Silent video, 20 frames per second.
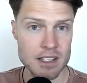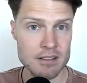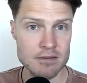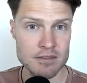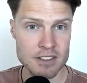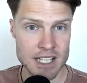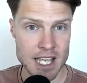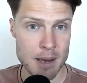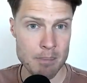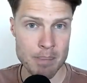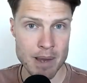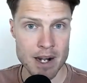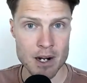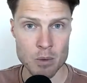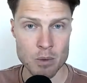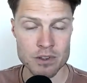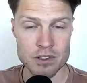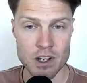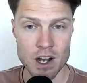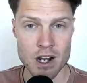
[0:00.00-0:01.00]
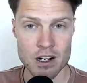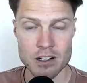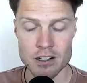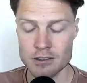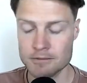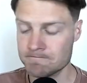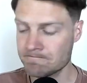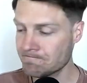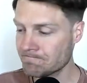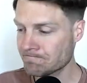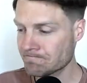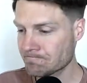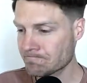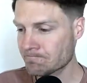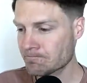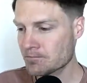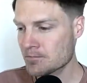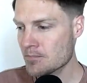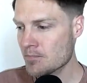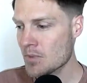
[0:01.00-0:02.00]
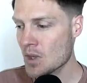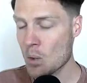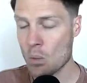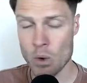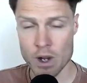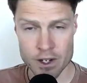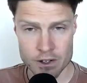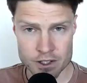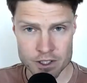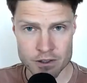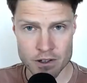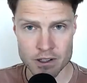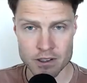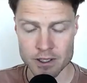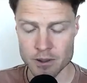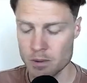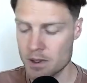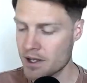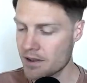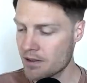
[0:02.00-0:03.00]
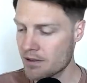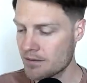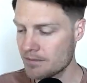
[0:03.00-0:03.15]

get better with Docker, what you're struggling with.